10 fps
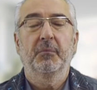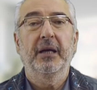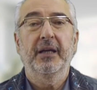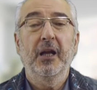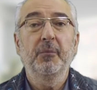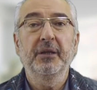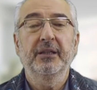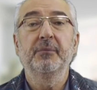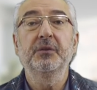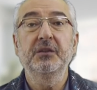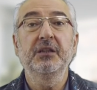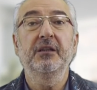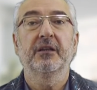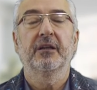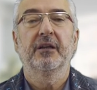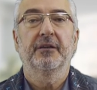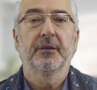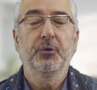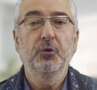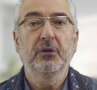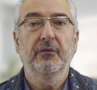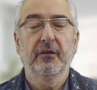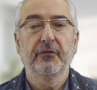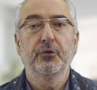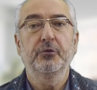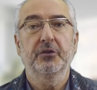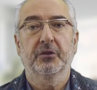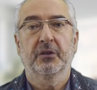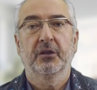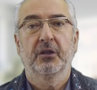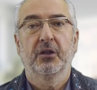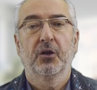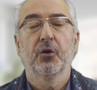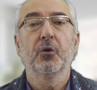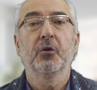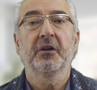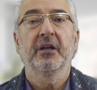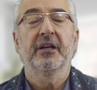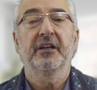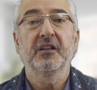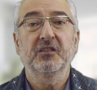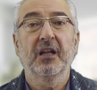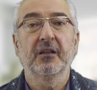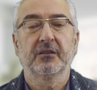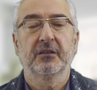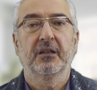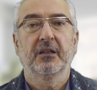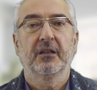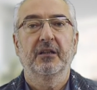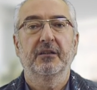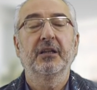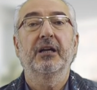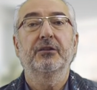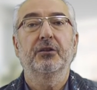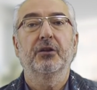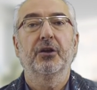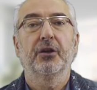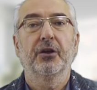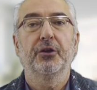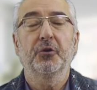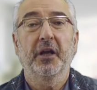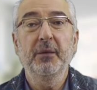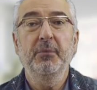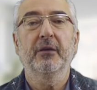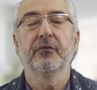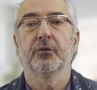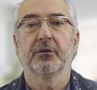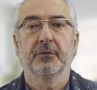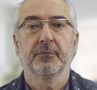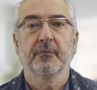by helping them see the beautiful future or results that you're aiming for.